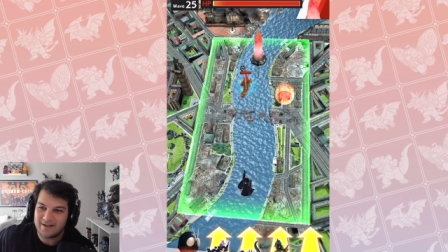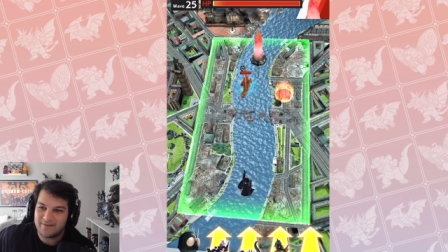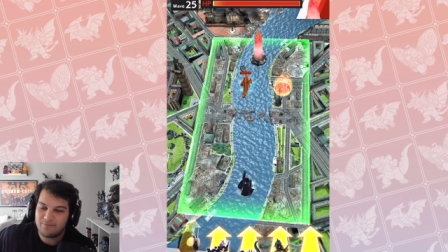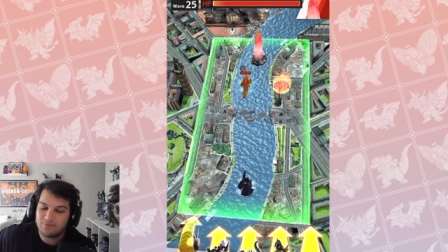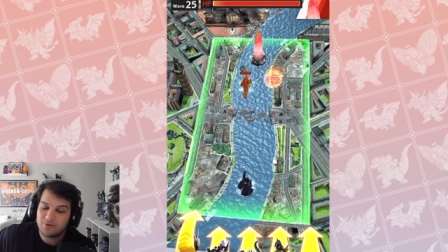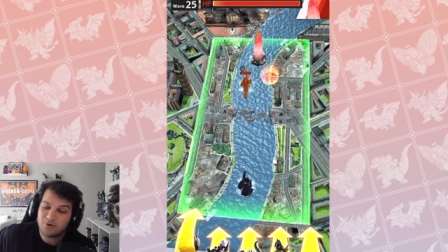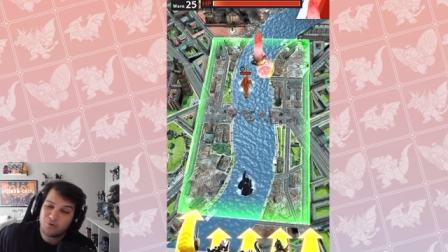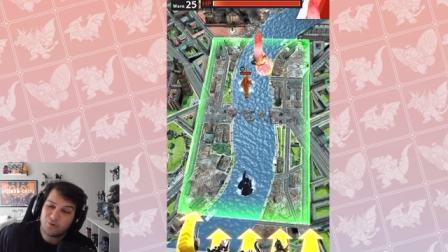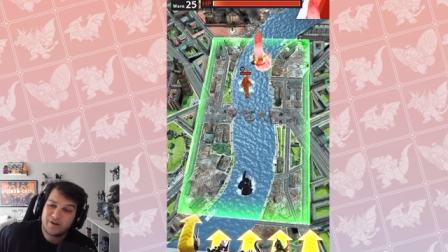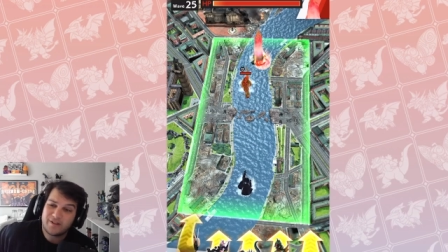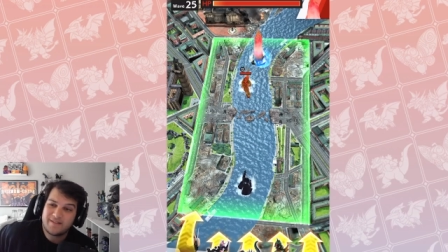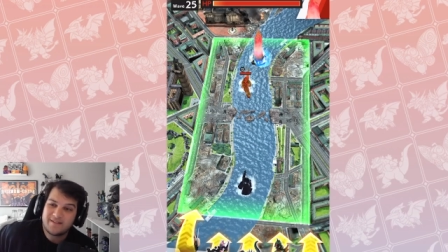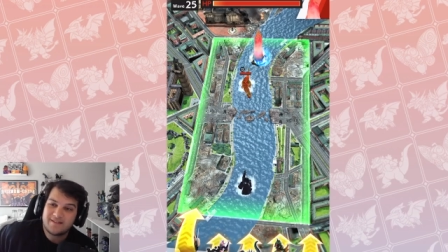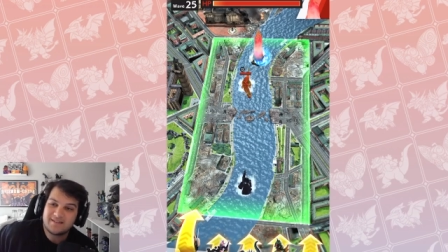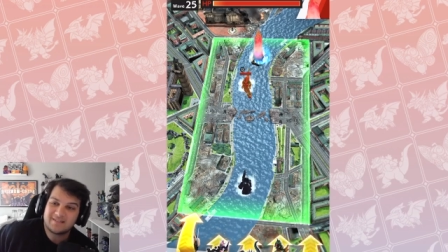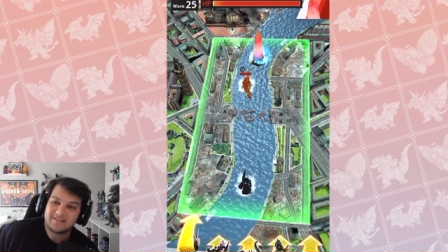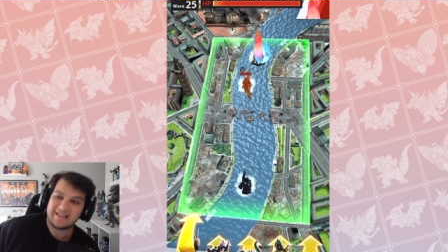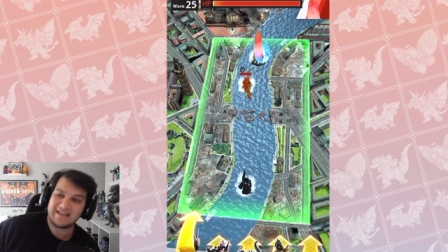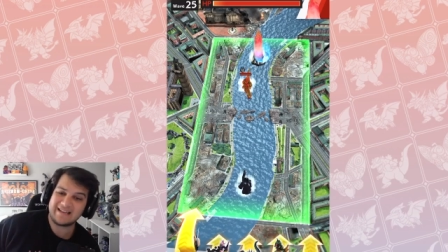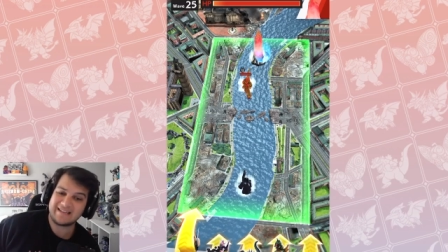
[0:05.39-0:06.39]
I recorded
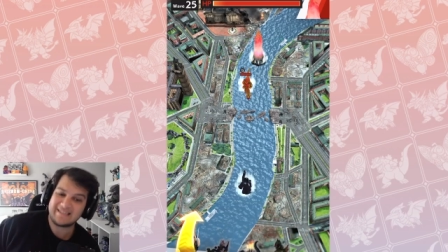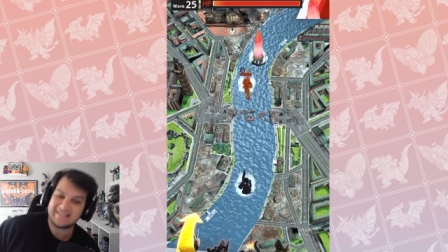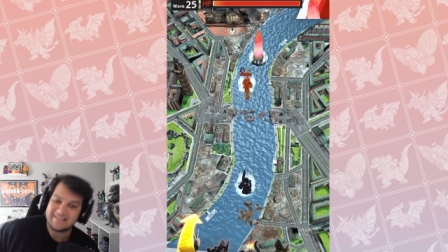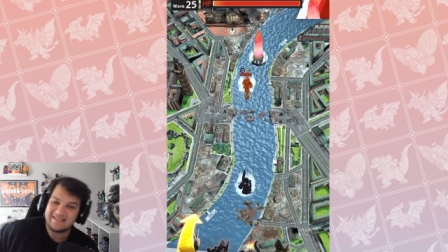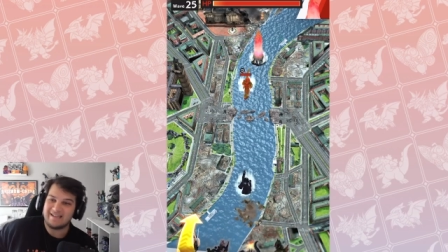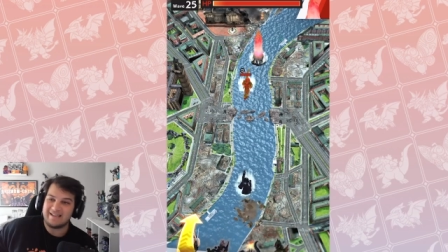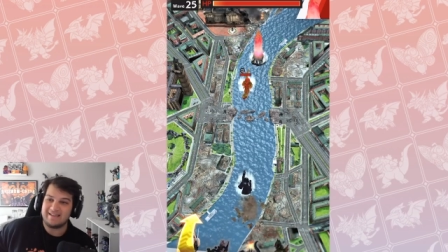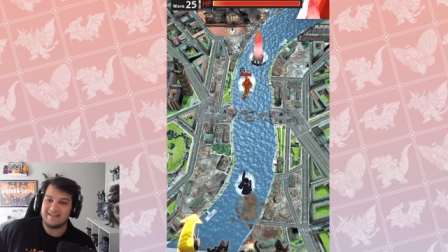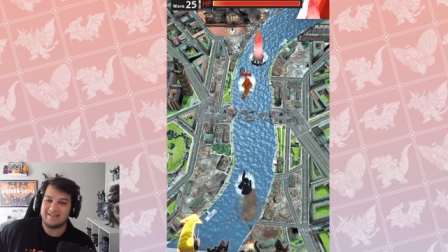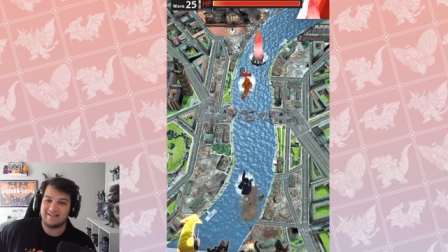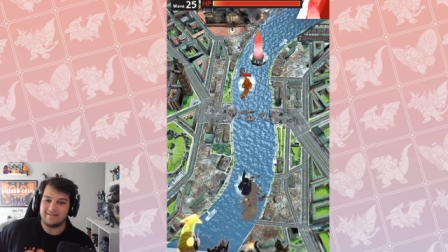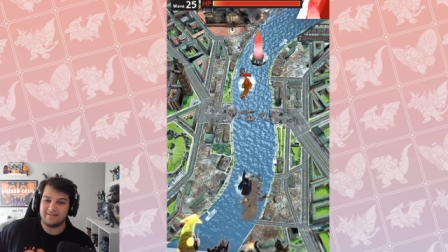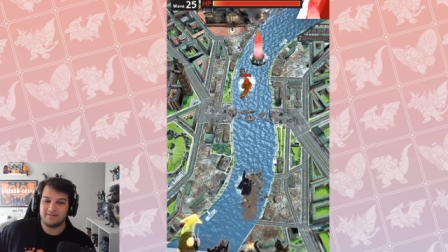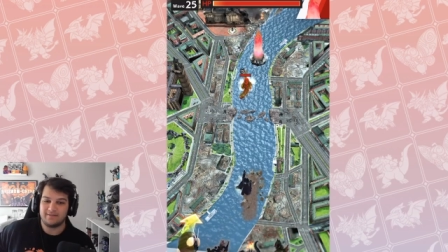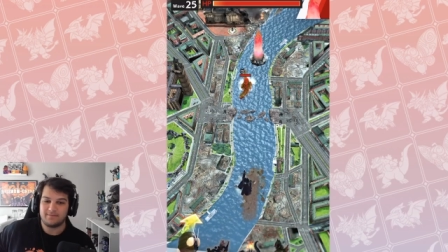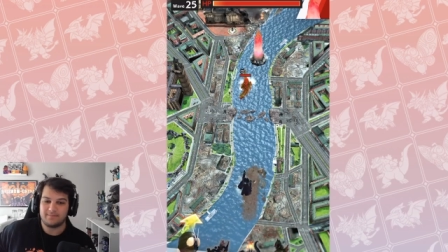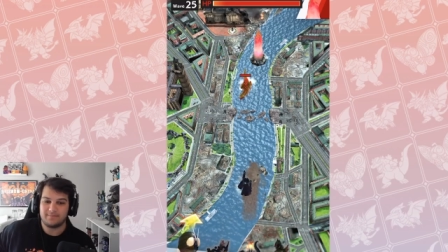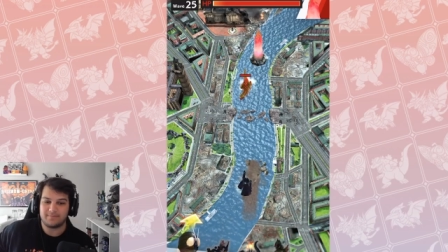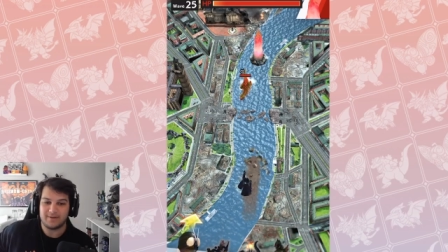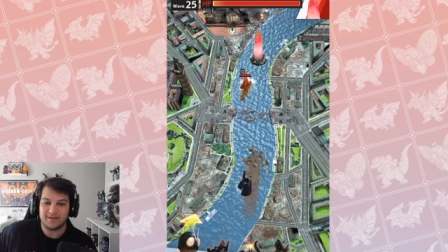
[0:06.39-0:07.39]
this last night,
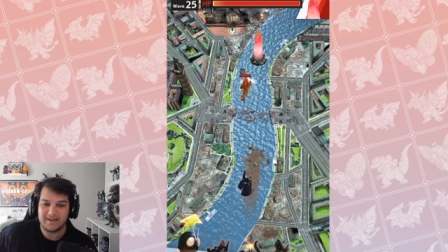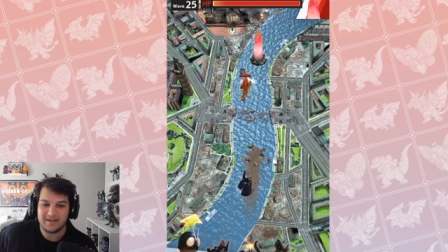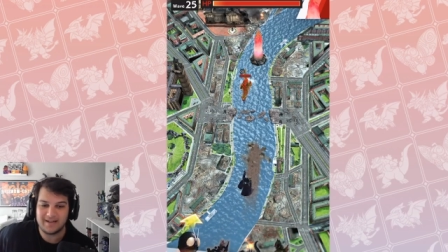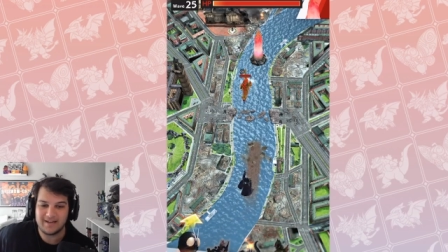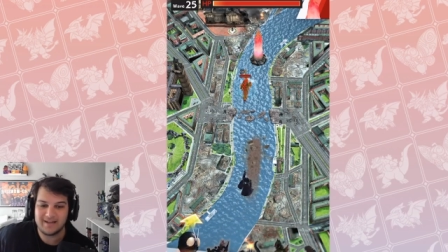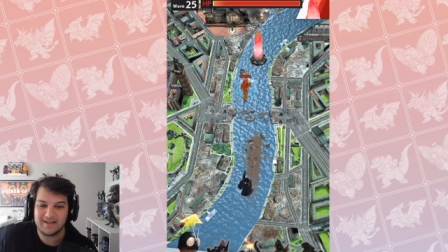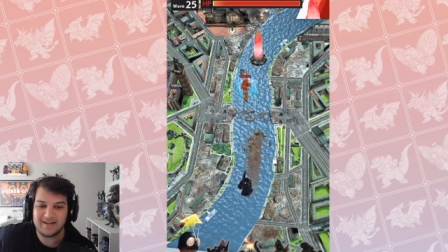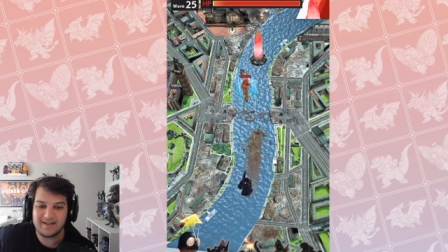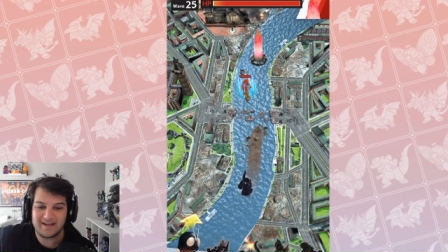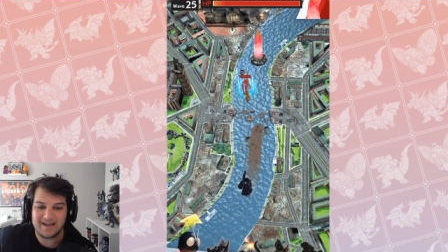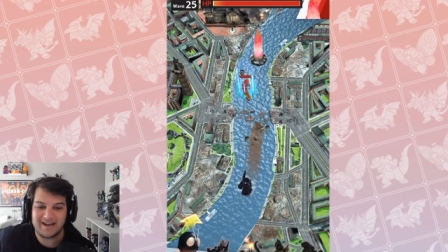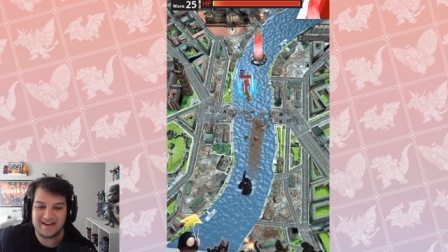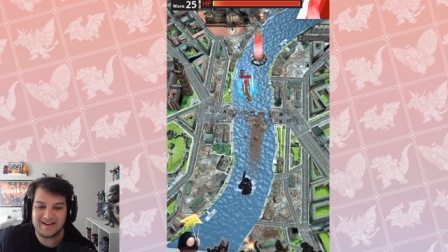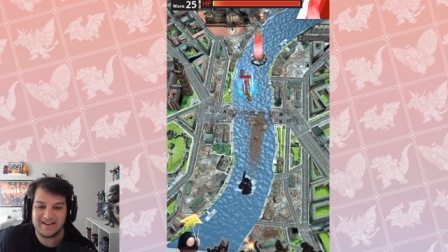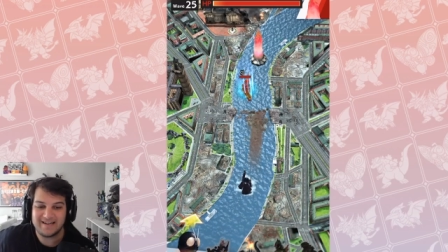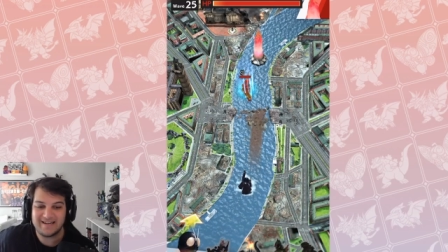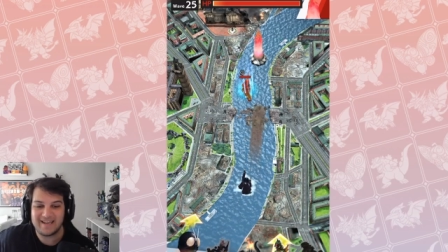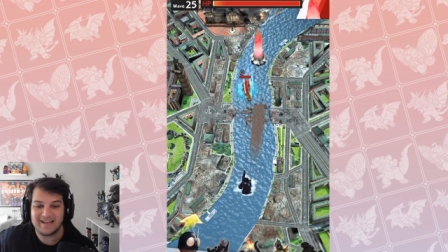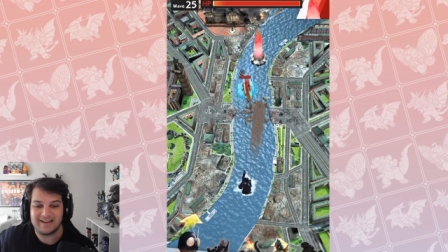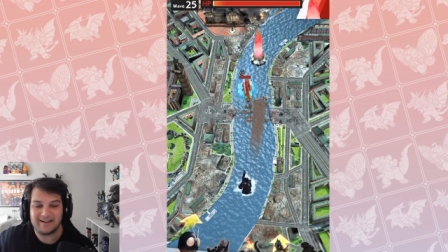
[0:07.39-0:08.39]
but uh, I
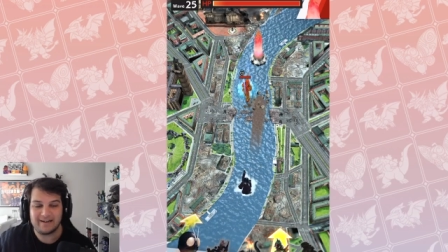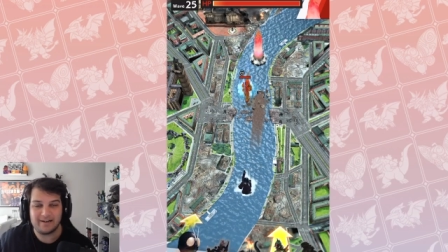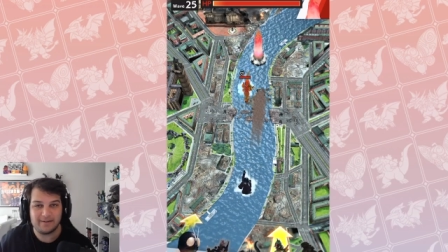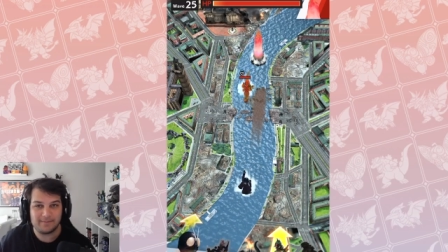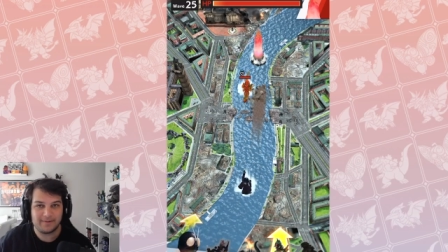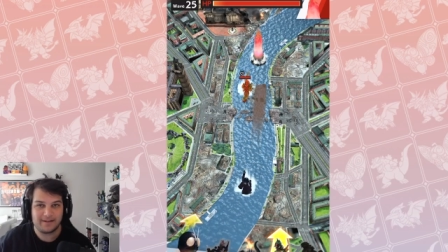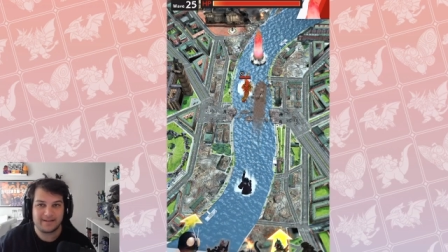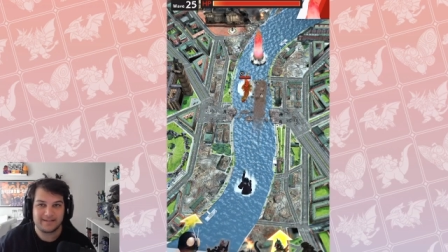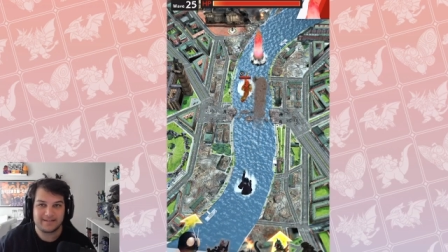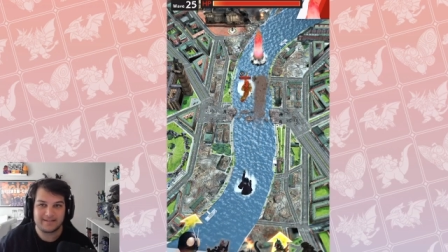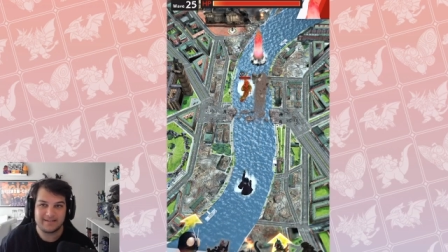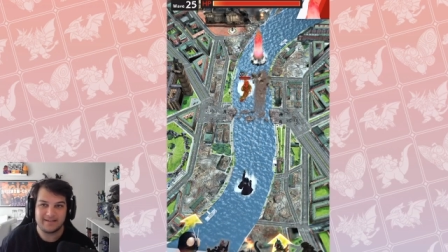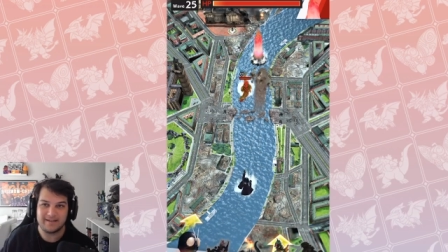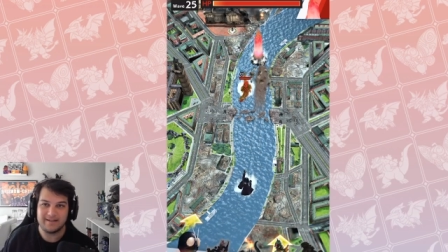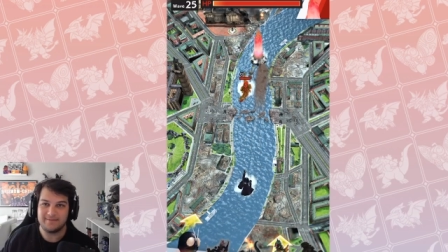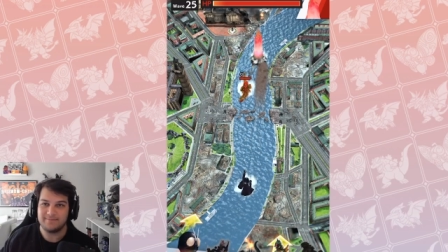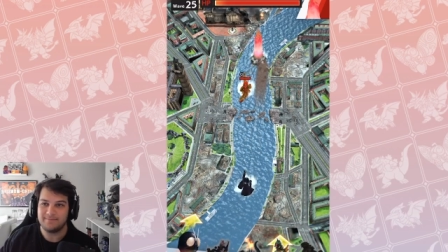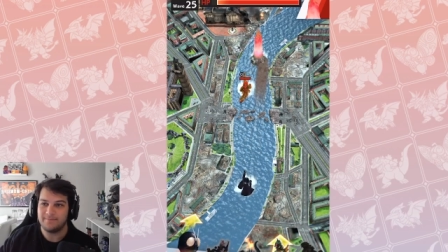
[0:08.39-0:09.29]
didn't get it up last night.